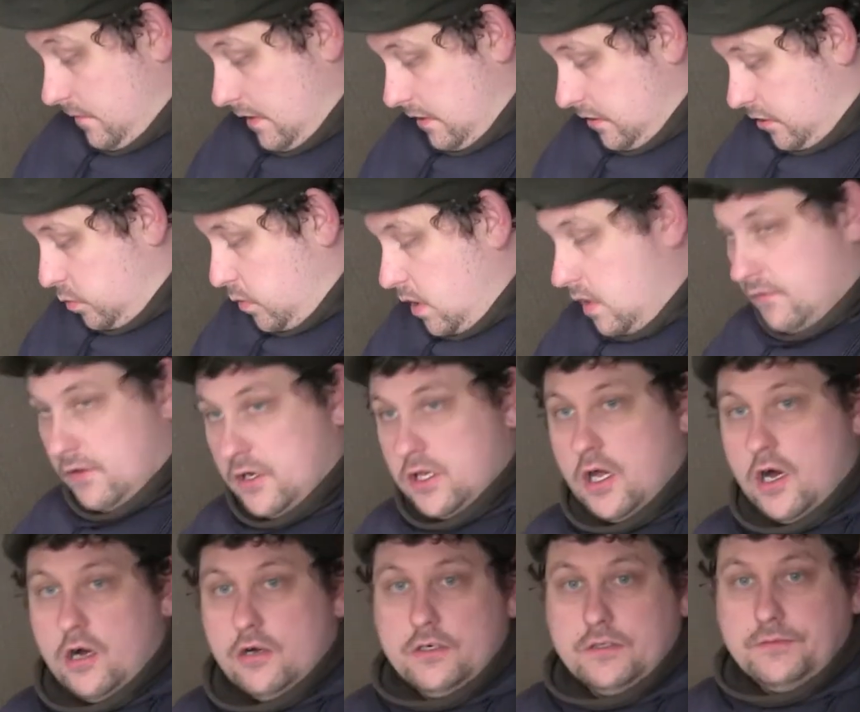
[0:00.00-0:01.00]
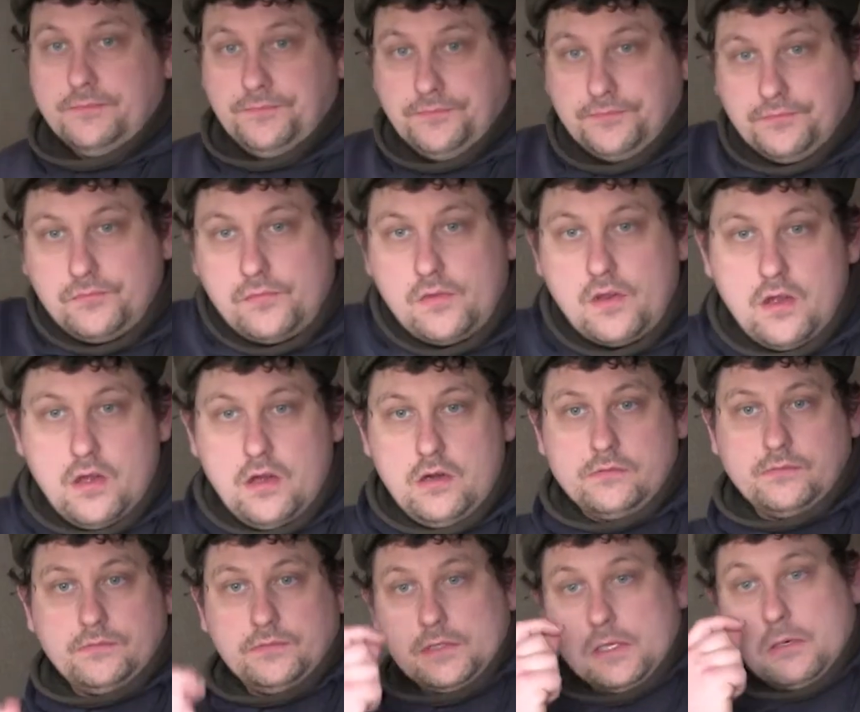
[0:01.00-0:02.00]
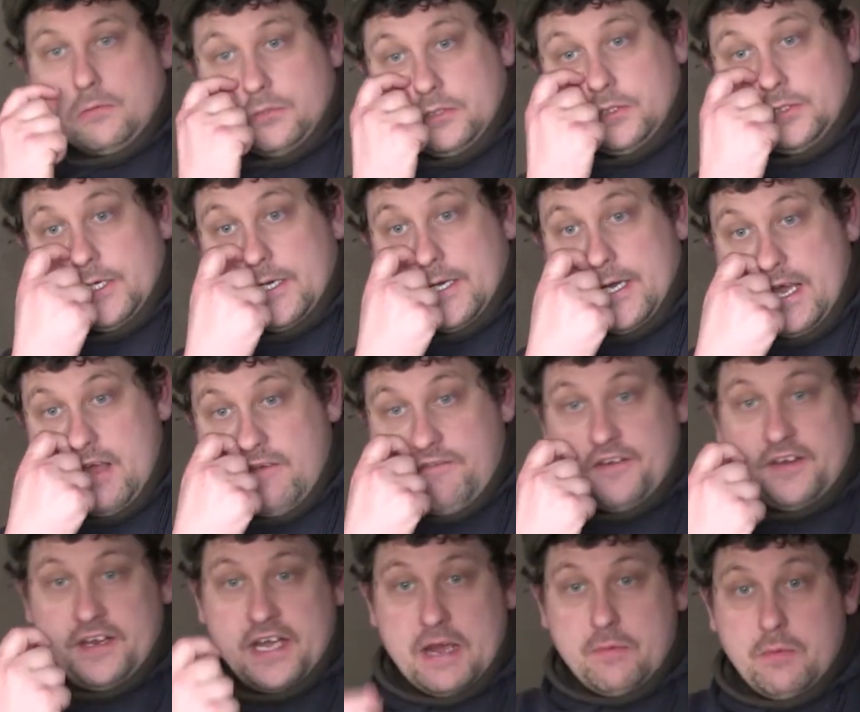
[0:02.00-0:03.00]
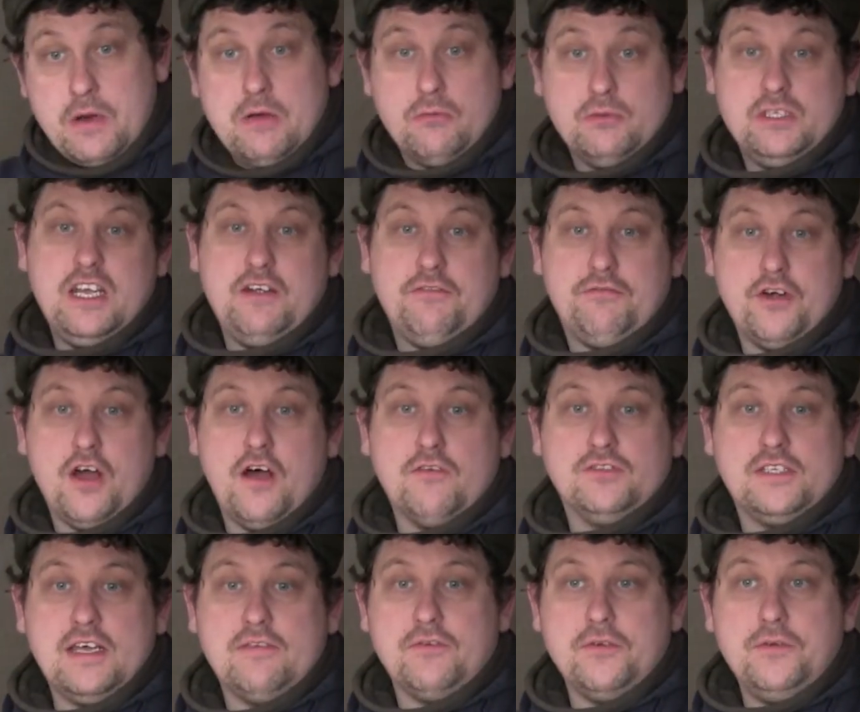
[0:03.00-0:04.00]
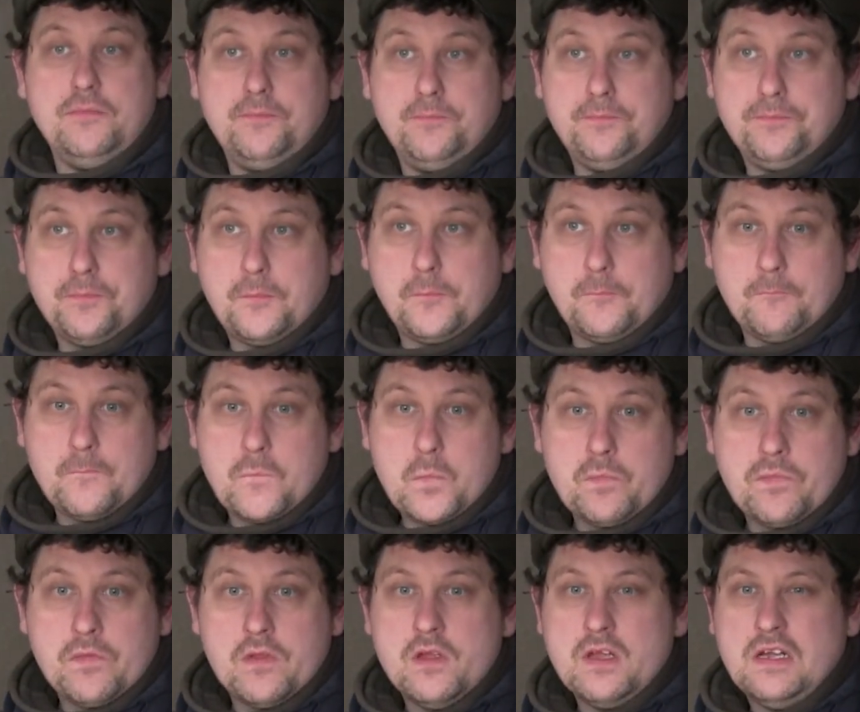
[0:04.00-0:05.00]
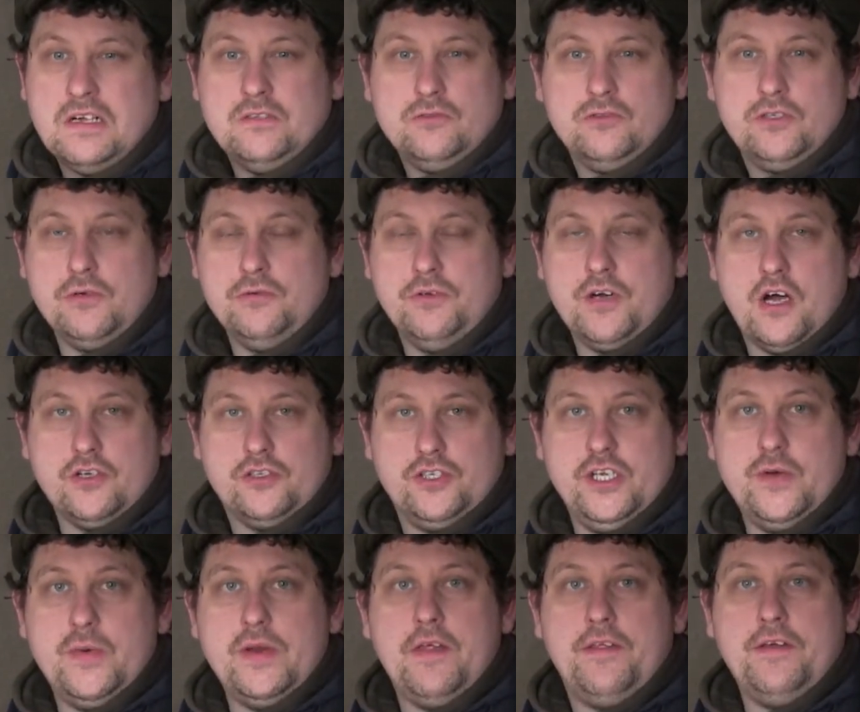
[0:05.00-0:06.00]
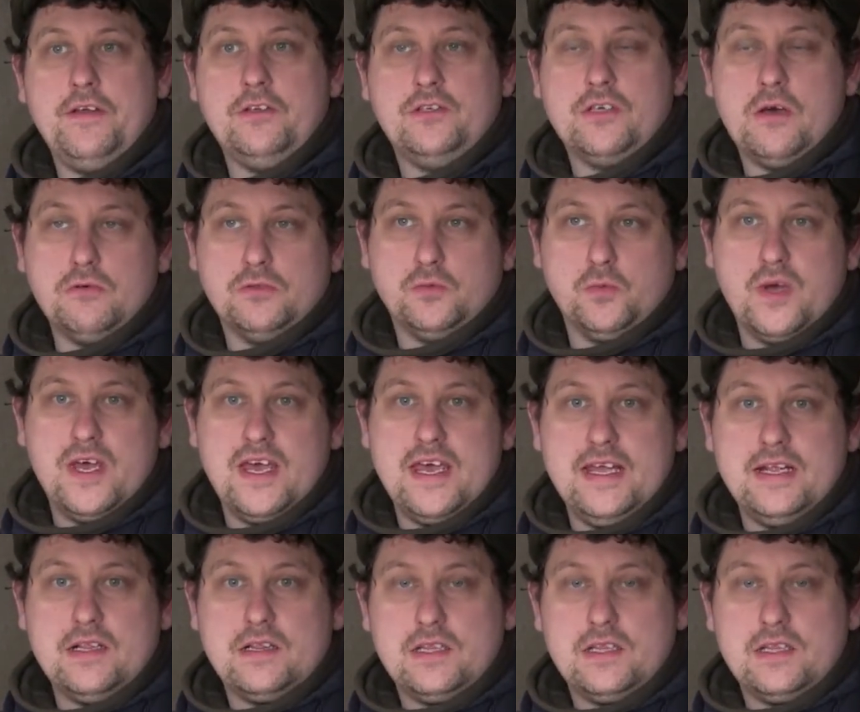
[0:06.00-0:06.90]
It's 12 o'clock. I was here for night. Well, I was here for 7:30. Too dark to do anything, so I was waiting